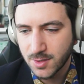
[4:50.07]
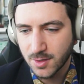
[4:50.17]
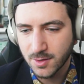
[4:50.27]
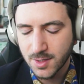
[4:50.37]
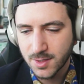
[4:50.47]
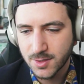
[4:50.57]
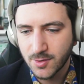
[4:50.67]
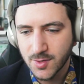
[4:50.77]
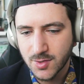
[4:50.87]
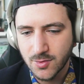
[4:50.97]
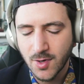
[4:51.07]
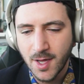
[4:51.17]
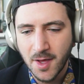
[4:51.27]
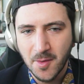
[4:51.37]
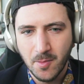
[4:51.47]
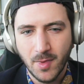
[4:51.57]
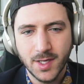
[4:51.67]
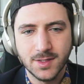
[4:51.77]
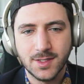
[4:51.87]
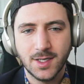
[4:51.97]
This is going to
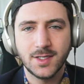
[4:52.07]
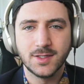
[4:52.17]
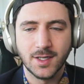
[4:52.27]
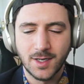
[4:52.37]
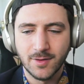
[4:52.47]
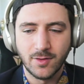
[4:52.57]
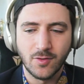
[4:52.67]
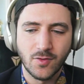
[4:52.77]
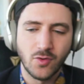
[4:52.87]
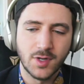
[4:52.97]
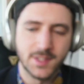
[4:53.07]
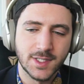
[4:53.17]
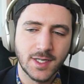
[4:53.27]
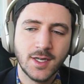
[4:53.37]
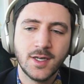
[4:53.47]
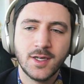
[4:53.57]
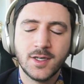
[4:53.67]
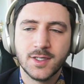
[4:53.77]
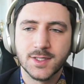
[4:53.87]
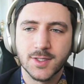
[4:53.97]
maintain that level of quality.
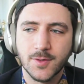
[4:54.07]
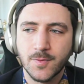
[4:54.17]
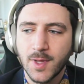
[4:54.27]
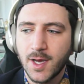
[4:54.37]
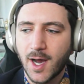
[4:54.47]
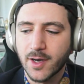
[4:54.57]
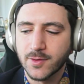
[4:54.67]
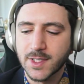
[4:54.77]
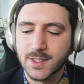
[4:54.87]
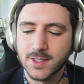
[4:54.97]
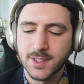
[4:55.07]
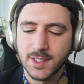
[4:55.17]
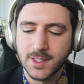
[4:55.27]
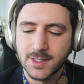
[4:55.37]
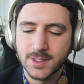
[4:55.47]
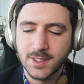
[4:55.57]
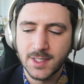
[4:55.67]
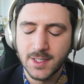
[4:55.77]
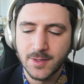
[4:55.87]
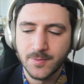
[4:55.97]
So I don't necessarily
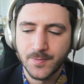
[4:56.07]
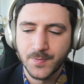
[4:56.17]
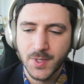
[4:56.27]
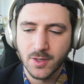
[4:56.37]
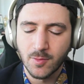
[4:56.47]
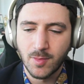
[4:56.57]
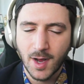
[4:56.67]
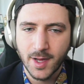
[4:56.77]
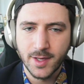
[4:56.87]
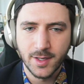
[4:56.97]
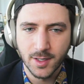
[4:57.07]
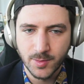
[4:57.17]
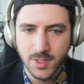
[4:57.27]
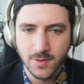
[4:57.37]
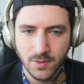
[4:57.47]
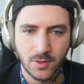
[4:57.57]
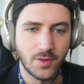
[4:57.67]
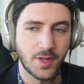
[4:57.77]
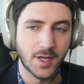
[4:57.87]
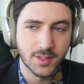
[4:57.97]
see, buying a piece of
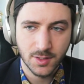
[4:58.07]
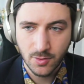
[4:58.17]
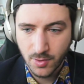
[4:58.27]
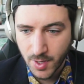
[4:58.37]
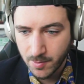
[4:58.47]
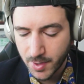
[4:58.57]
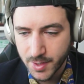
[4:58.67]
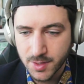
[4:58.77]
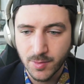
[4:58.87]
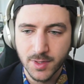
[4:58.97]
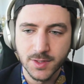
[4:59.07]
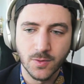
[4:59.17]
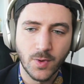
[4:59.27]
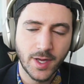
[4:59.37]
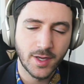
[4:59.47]
clothing as all that money is burnt away. I